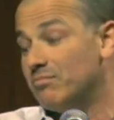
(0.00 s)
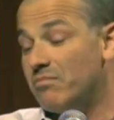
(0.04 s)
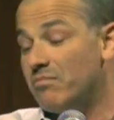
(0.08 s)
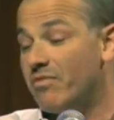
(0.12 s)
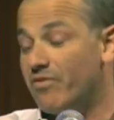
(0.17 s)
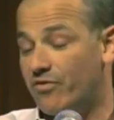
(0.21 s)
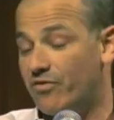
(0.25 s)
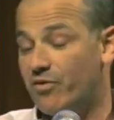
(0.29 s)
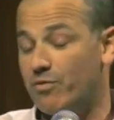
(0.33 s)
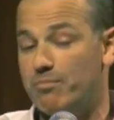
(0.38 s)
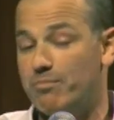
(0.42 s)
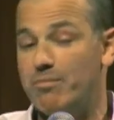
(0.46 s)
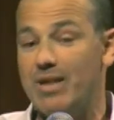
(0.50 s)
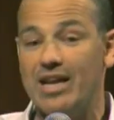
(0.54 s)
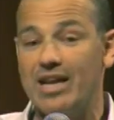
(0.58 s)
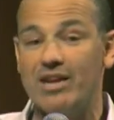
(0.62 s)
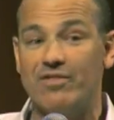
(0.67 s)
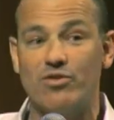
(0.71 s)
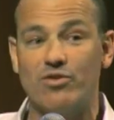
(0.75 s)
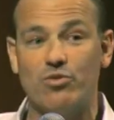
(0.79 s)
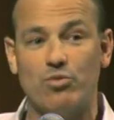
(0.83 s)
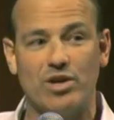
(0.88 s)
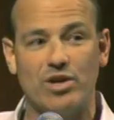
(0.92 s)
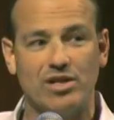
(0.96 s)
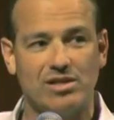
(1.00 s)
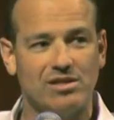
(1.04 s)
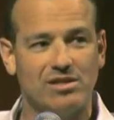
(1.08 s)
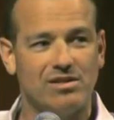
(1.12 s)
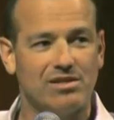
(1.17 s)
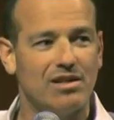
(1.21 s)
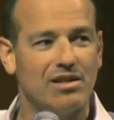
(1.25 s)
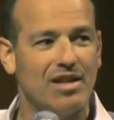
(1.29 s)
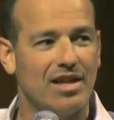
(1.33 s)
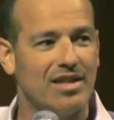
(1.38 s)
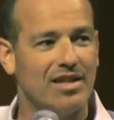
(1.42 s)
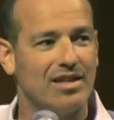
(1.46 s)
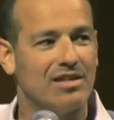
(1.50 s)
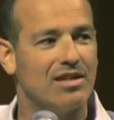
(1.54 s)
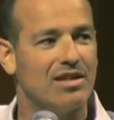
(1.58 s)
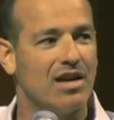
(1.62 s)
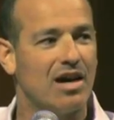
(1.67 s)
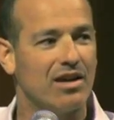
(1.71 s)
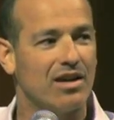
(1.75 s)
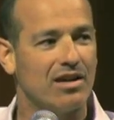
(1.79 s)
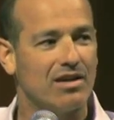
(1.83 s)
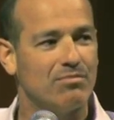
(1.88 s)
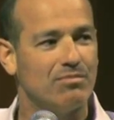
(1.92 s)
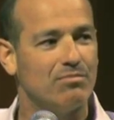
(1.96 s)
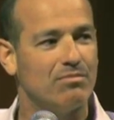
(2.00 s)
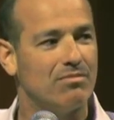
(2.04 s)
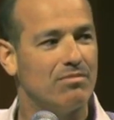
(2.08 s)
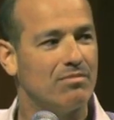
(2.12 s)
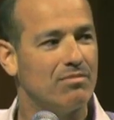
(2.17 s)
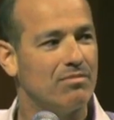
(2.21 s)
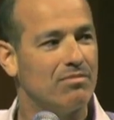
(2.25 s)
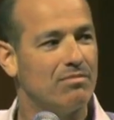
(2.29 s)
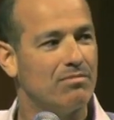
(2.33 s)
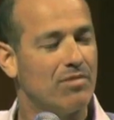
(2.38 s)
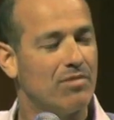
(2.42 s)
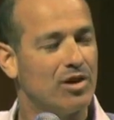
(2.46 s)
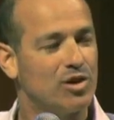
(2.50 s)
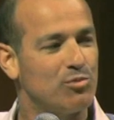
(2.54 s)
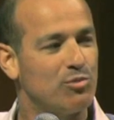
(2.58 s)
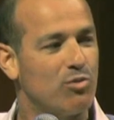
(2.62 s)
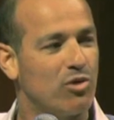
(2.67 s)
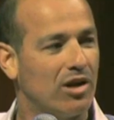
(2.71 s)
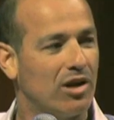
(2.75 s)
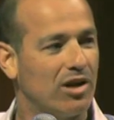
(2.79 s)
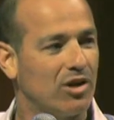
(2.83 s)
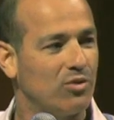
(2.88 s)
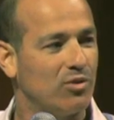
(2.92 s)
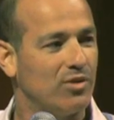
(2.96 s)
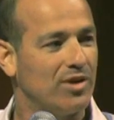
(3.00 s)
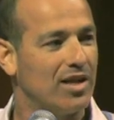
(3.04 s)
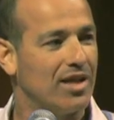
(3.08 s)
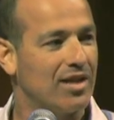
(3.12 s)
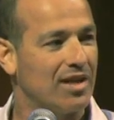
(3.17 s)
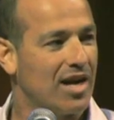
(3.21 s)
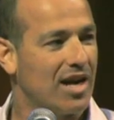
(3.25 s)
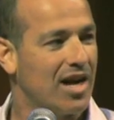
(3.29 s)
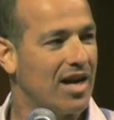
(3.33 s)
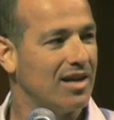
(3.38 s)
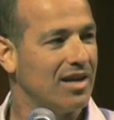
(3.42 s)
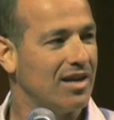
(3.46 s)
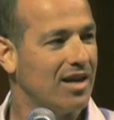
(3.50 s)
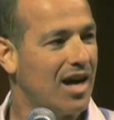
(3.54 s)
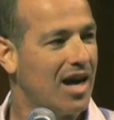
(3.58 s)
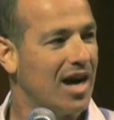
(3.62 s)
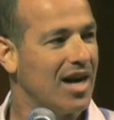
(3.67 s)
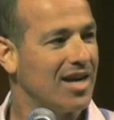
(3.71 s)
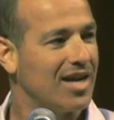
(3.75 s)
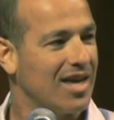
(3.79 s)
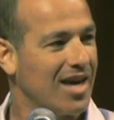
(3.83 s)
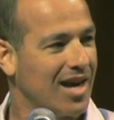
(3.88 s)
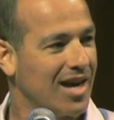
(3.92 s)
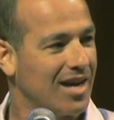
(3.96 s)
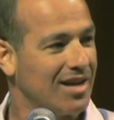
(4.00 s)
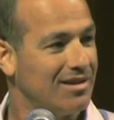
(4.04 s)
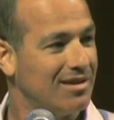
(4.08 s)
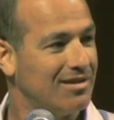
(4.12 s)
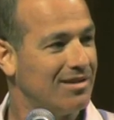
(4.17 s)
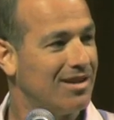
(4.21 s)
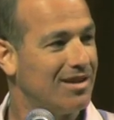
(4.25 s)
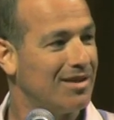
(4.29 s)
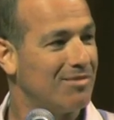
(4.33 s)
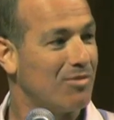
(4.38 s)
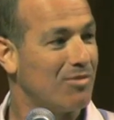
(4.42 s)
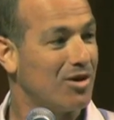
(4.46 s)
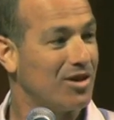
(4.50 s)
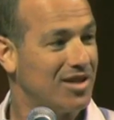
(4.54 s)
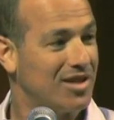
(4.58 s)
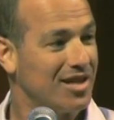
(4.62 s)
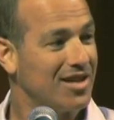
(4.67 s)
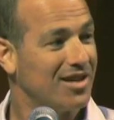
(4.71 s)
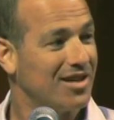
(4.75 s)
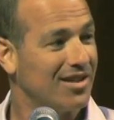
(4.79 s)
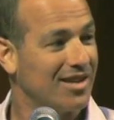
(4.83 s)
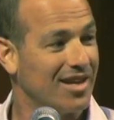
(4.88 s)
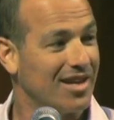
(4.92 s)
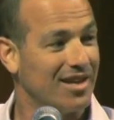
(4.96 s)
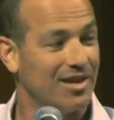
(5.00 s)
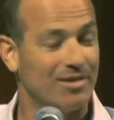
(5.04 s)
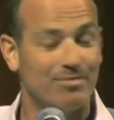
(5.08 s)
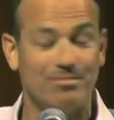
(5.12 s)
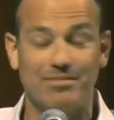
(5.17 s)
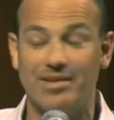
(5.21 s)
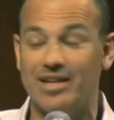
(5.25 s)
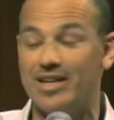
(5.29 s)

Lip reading: For many of the reasons that I think Dalia, much more eloquently than I can, articulated.